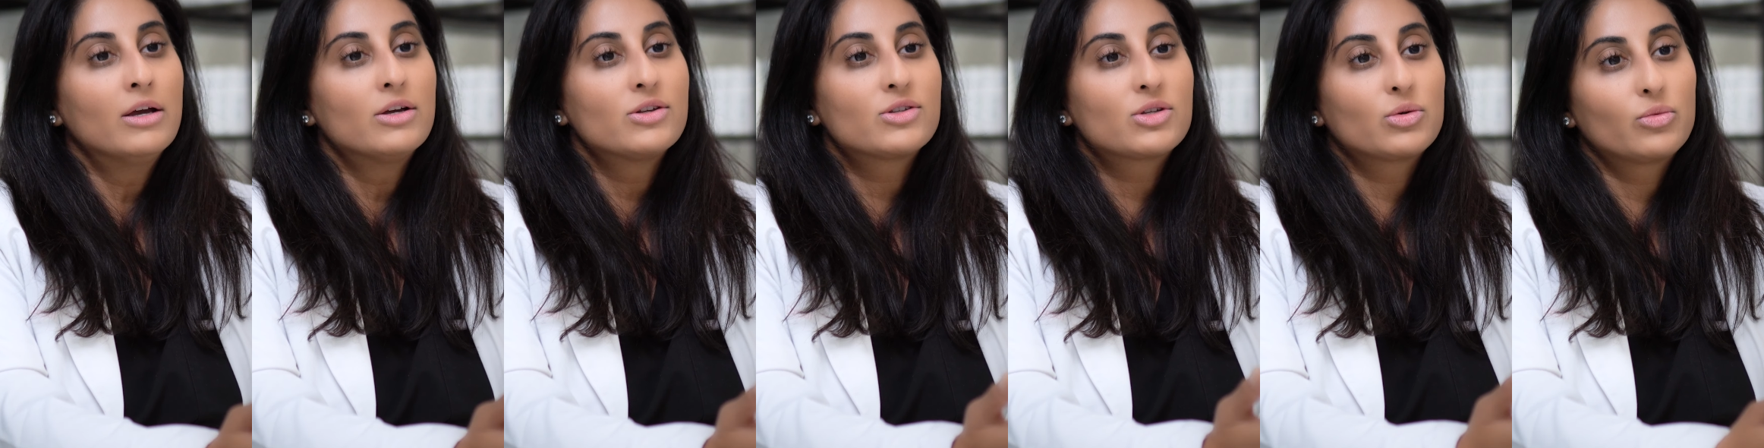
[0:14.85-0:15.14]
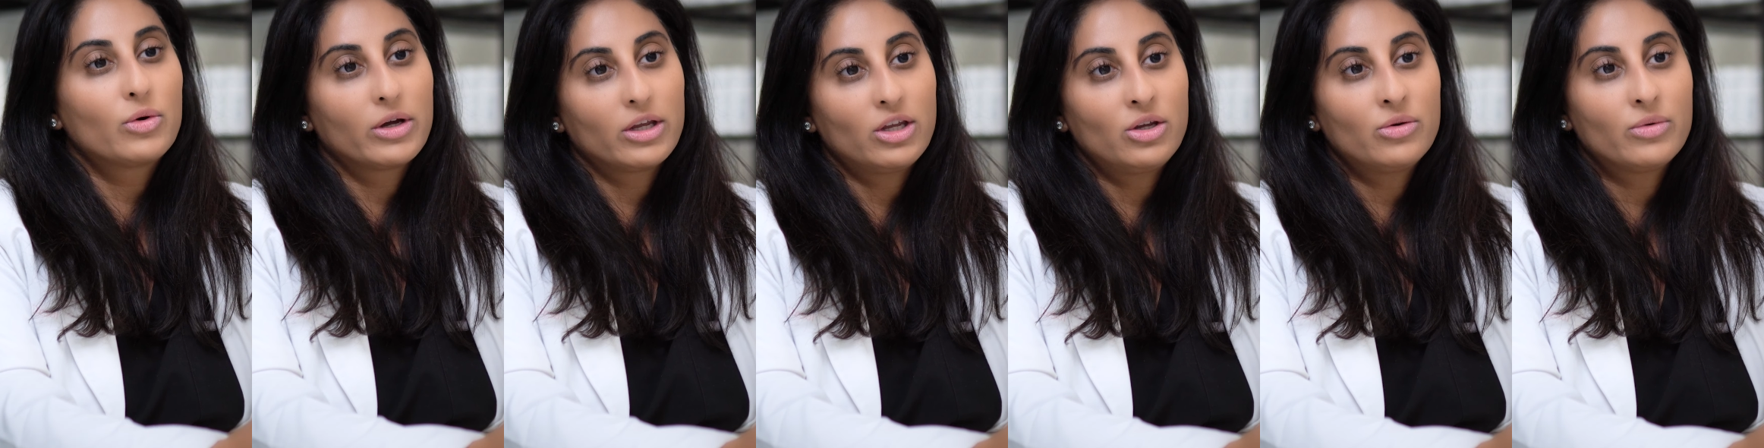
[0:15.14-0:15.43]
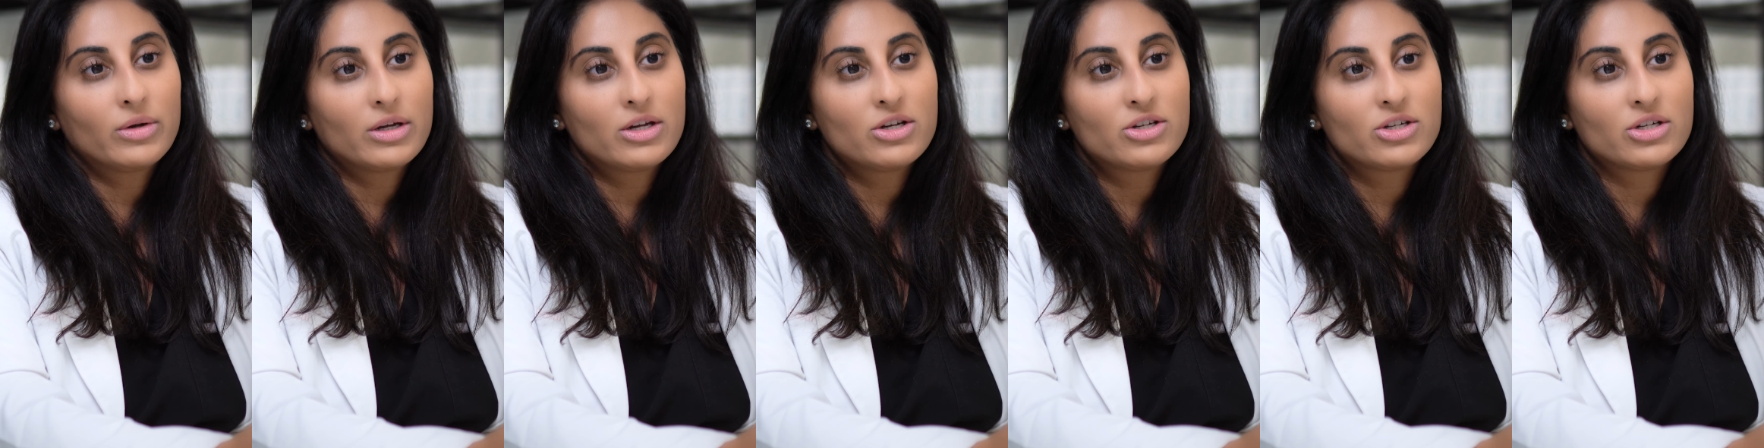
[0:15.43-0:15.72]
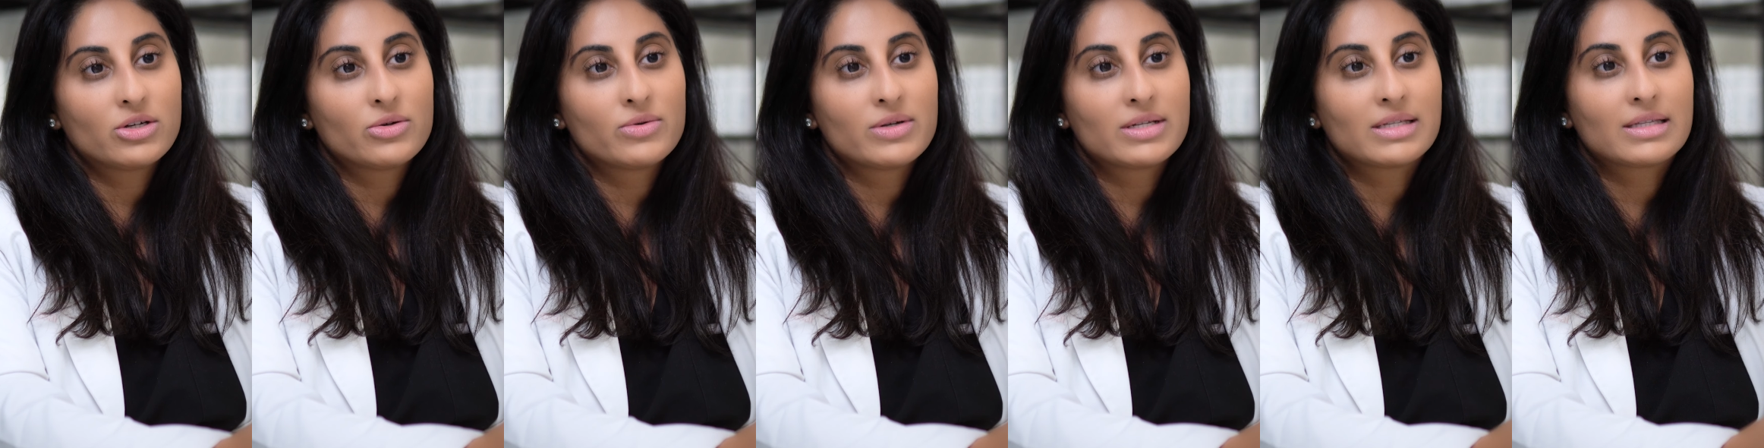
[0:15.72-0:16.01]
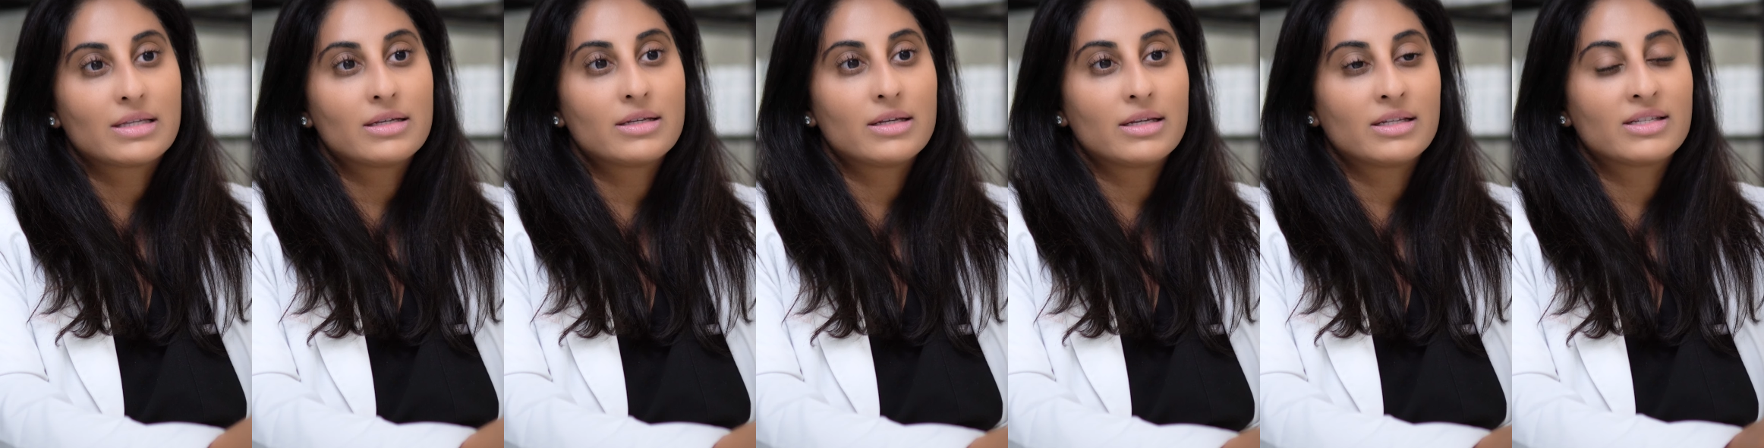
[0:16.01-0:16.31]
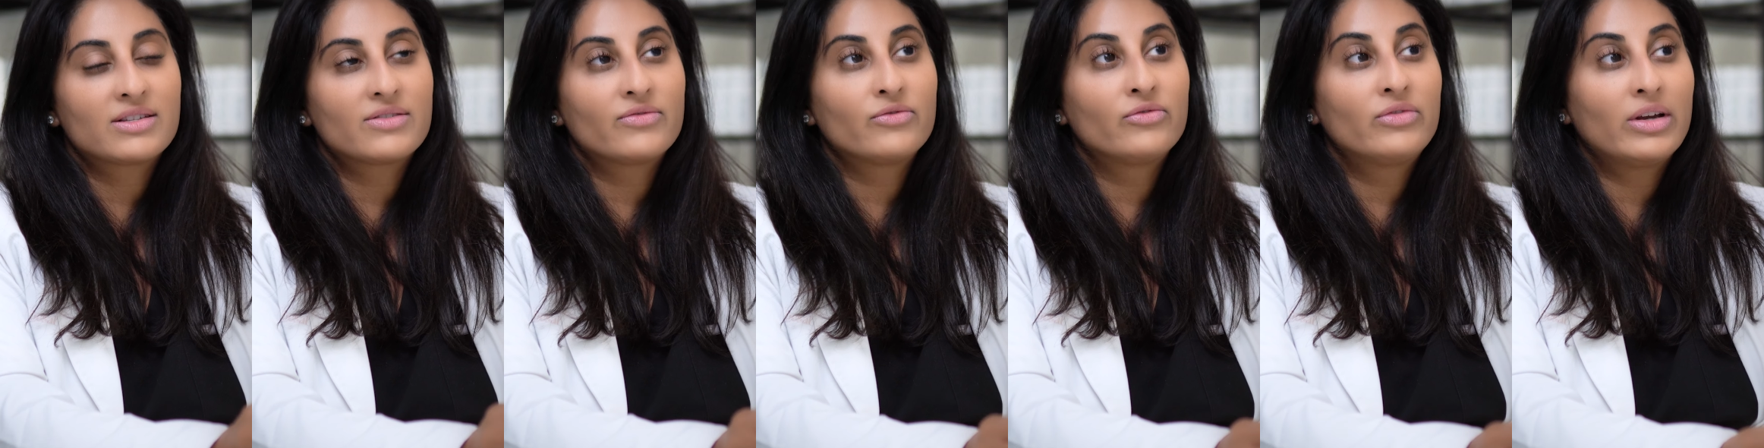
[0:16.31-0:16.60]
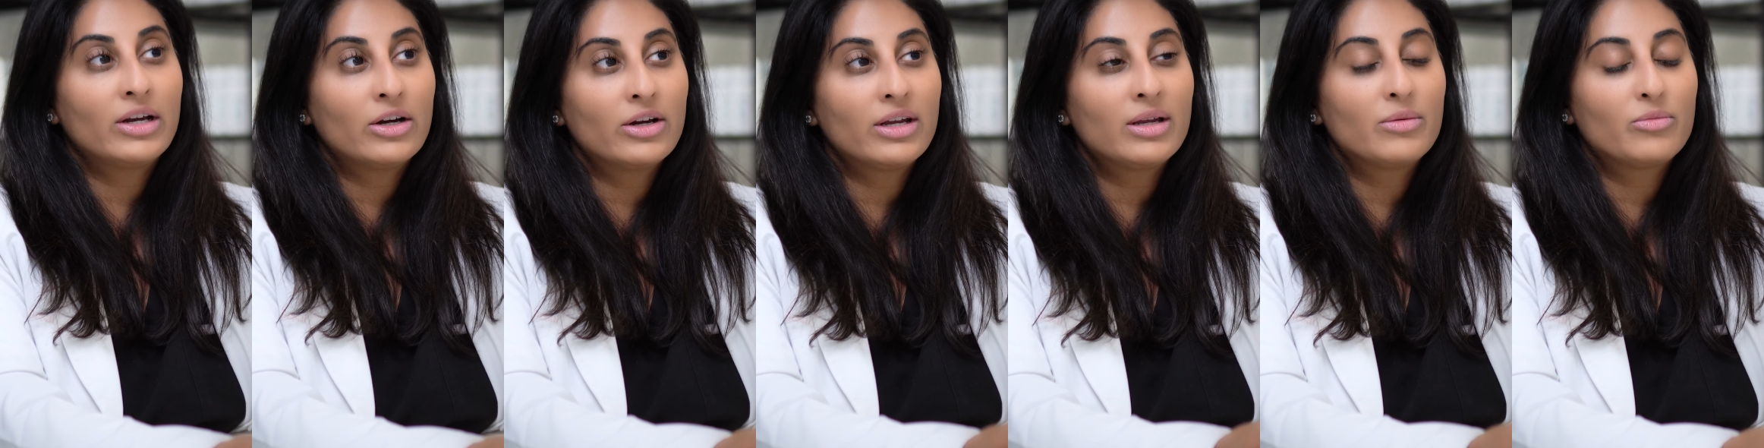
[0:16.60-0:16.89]
So what you want to do is that it's
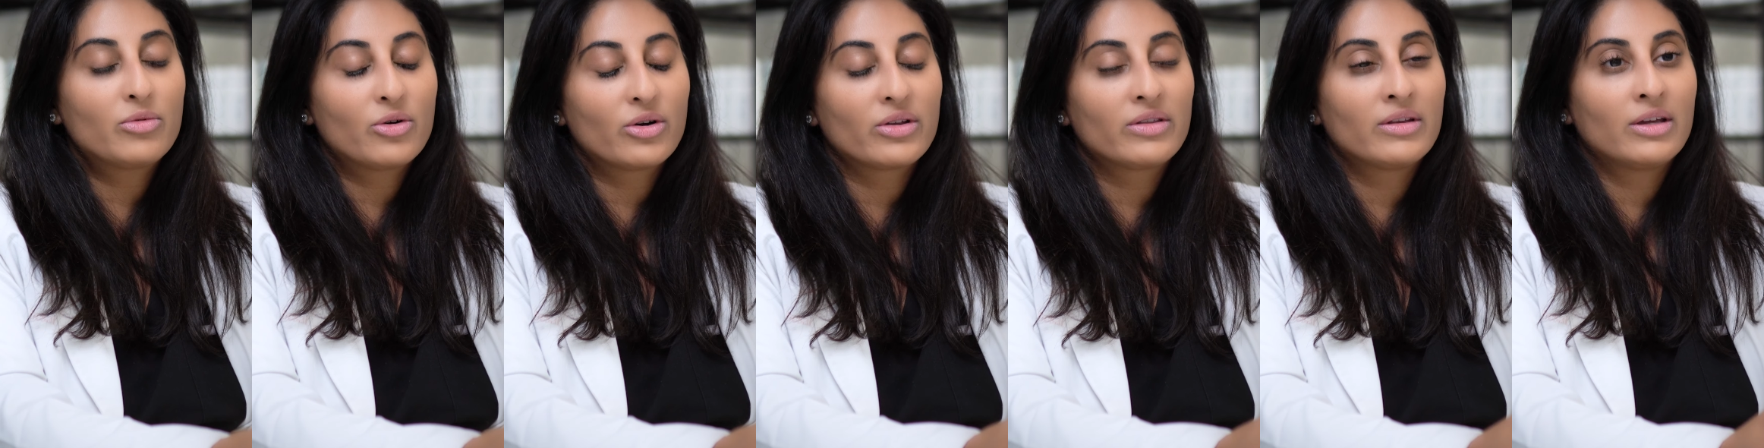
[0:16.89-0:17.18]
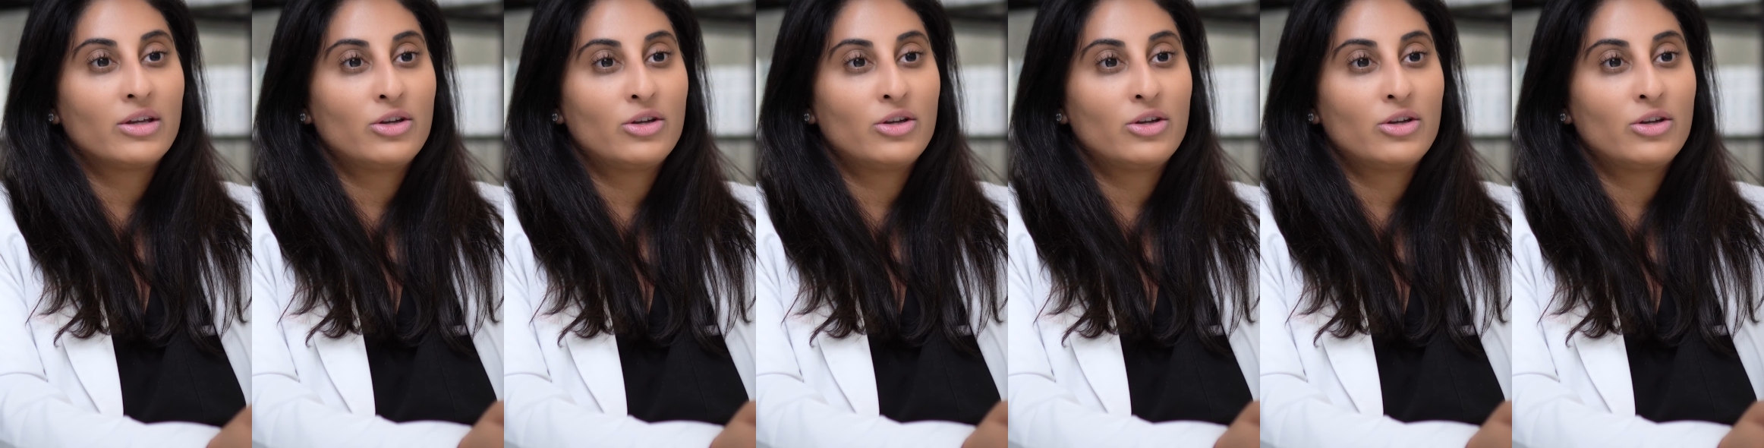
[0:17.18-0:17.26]
very important